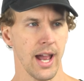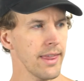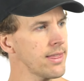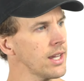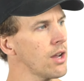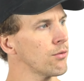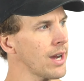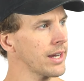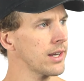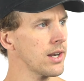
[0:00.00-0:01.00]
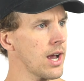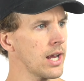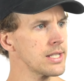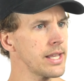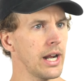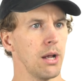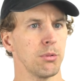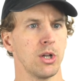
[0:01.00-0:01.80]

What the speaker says: I think I recognize that I am